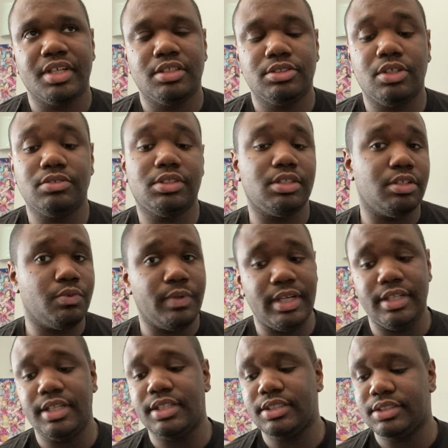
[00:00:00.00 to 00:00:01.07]
Sota the
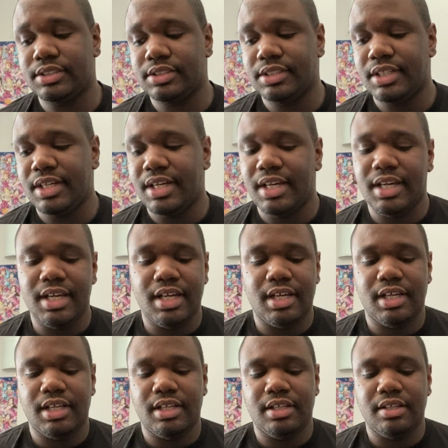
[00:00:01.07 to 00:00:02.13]
weakness,
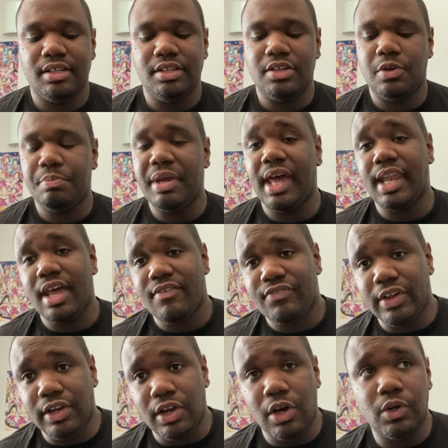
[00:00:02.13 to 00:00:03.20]
being left
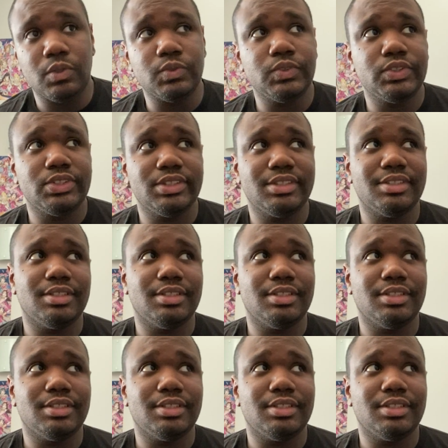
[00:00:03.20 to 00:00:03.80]
alone,